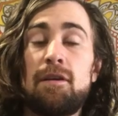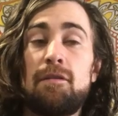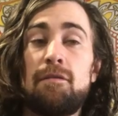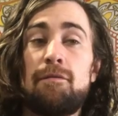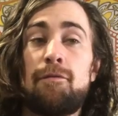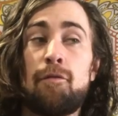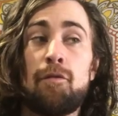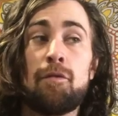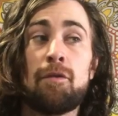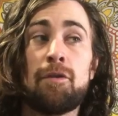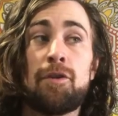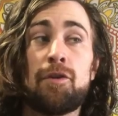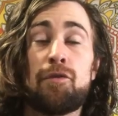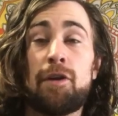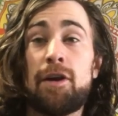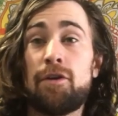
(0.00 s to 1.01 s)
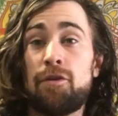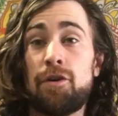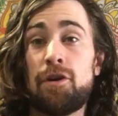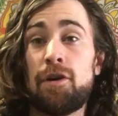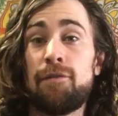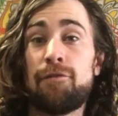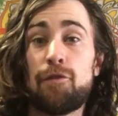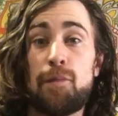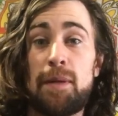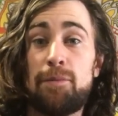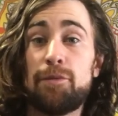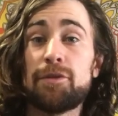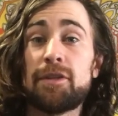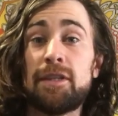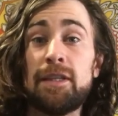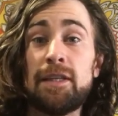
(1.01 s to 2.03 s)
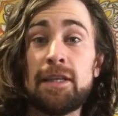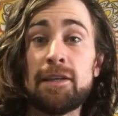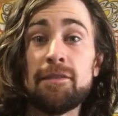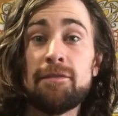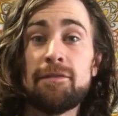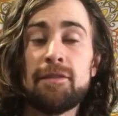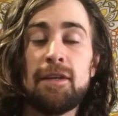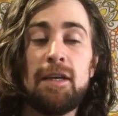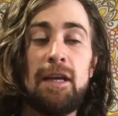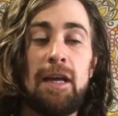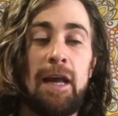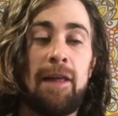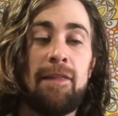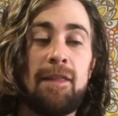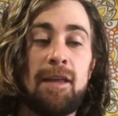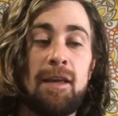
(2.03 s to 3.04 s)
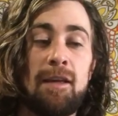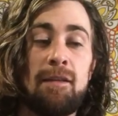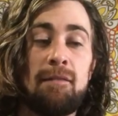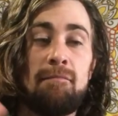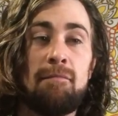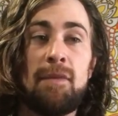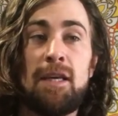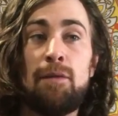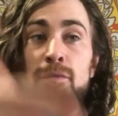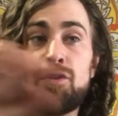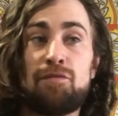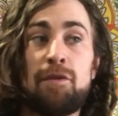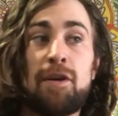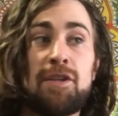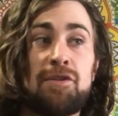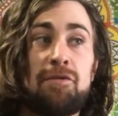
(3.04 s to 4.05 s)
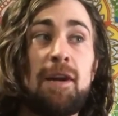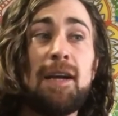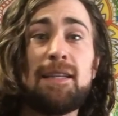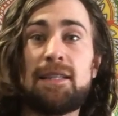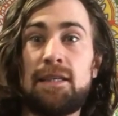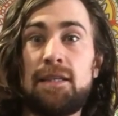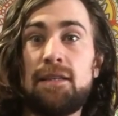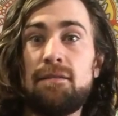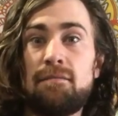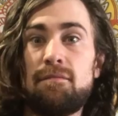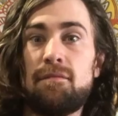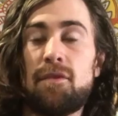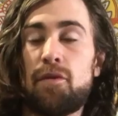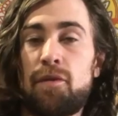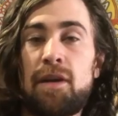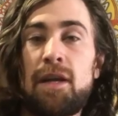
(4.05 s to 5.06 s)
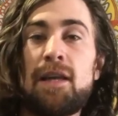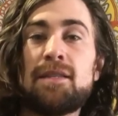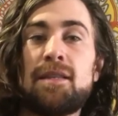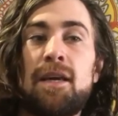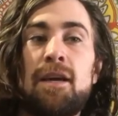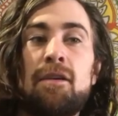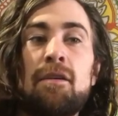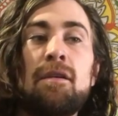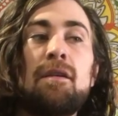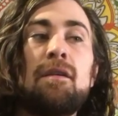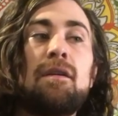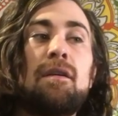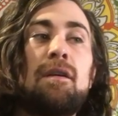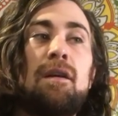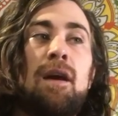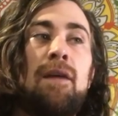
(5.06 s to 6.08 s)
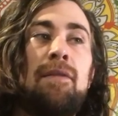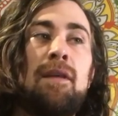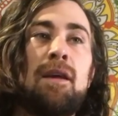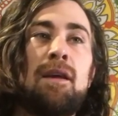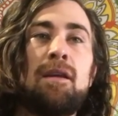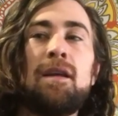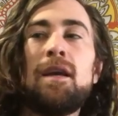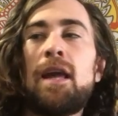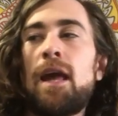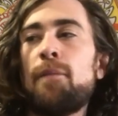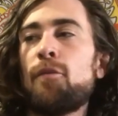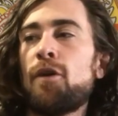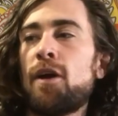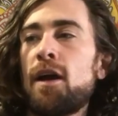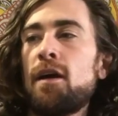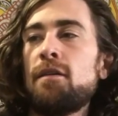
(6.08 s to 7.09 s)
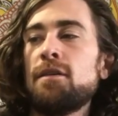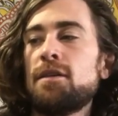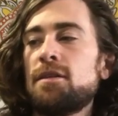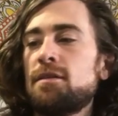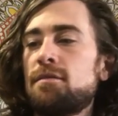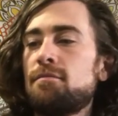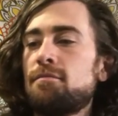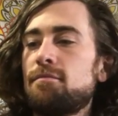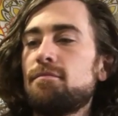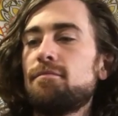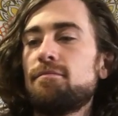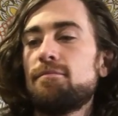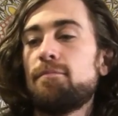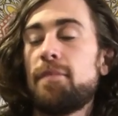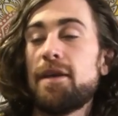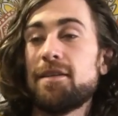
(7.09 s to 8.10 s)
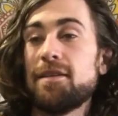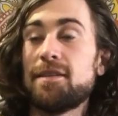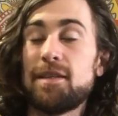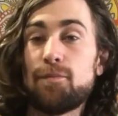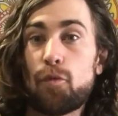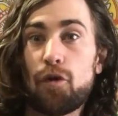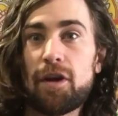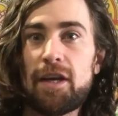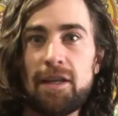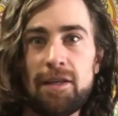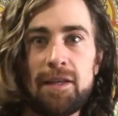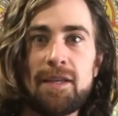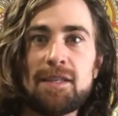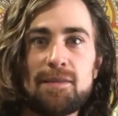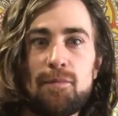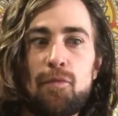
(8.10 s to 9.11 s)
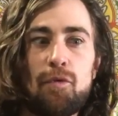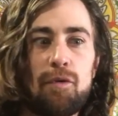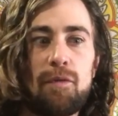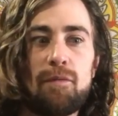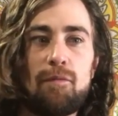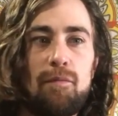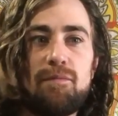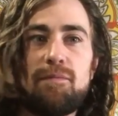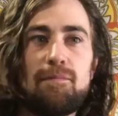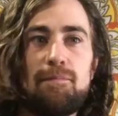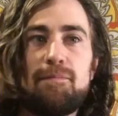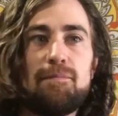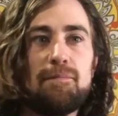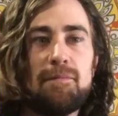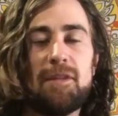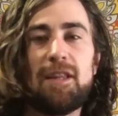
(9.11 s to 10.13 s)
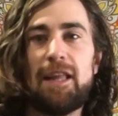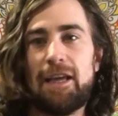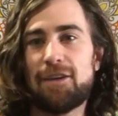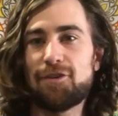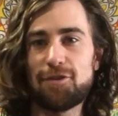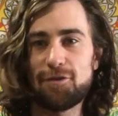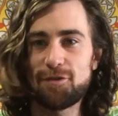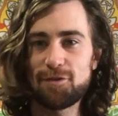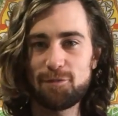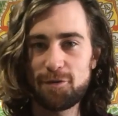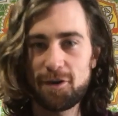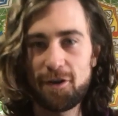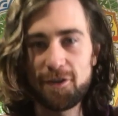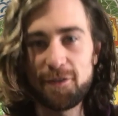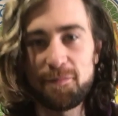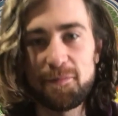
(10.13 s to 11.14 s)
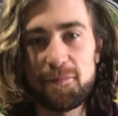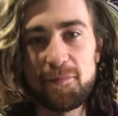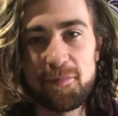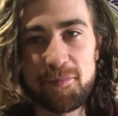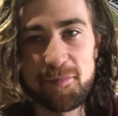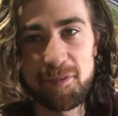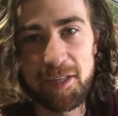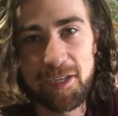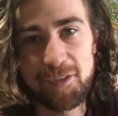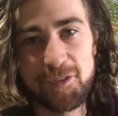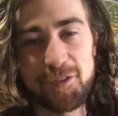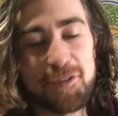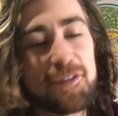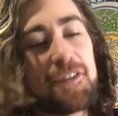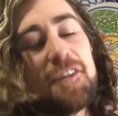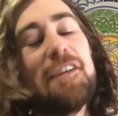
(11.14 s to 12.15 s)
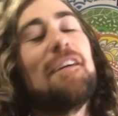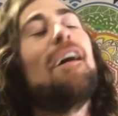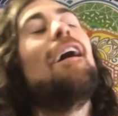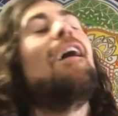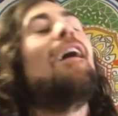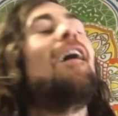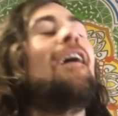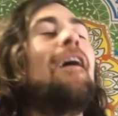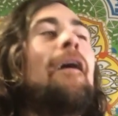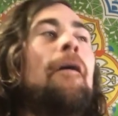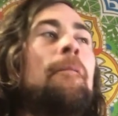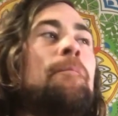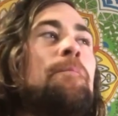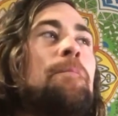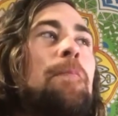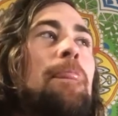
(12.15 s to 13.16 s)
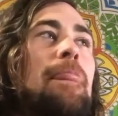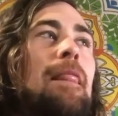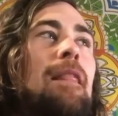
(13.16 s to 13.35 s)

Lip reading: for the greater good, for people to live. And then he was resurrected 3 days later, and then he came around and basically did more healings and more lectures. We'll call them lectures. And